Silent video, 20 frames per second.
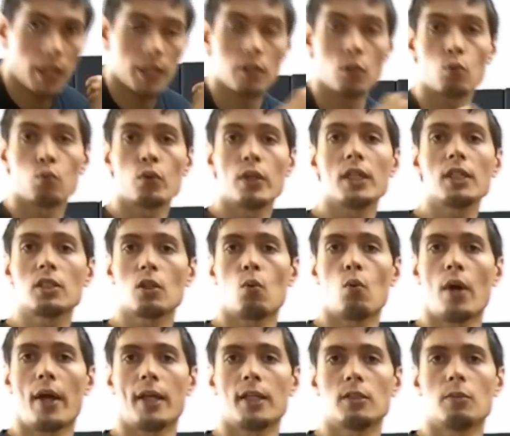And the
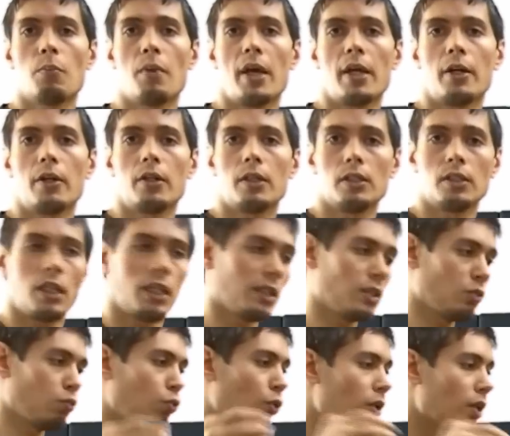reason why it's better is
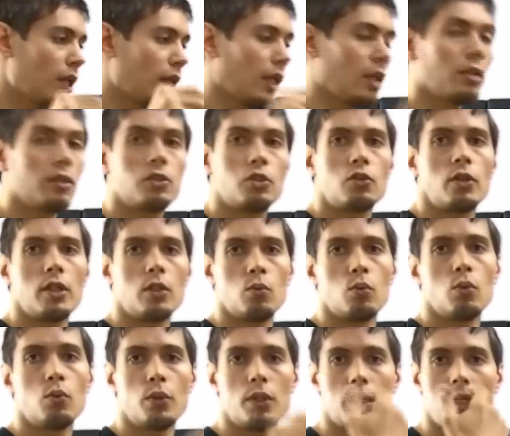it's really
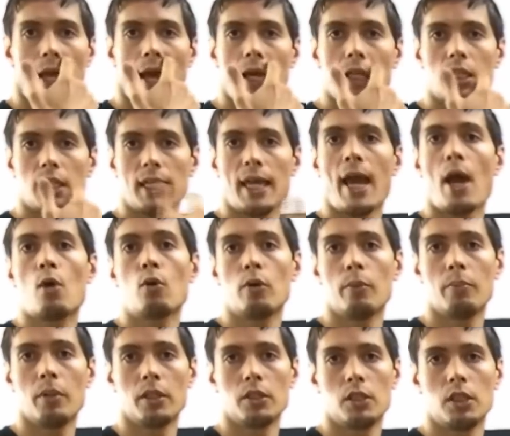illustrated when we add the
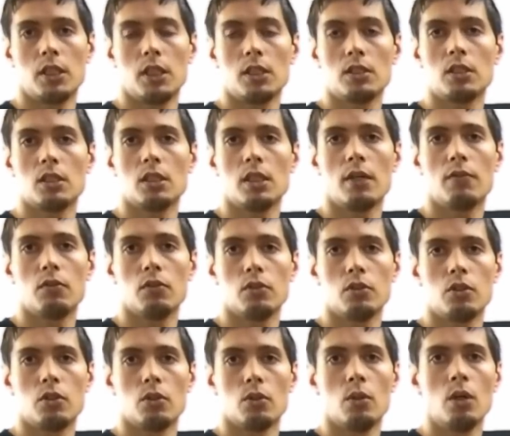counter punch of this in
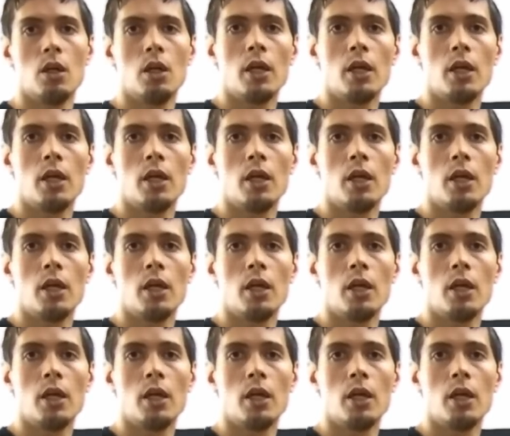level 2.